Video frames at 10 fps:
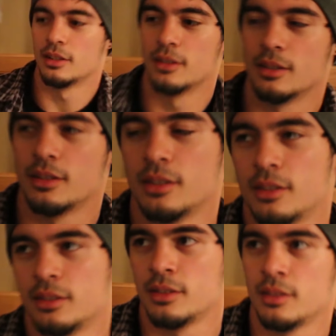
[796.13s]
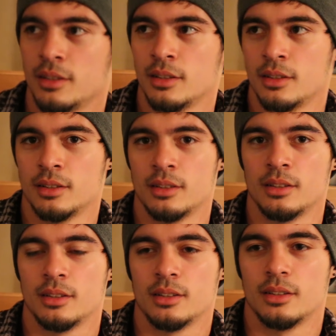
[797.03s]
I don't know.
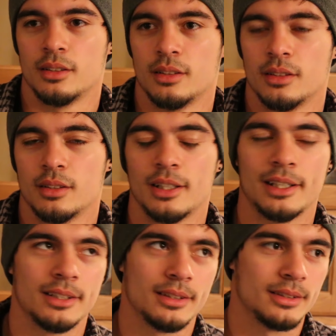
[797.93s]
Yeah. Forget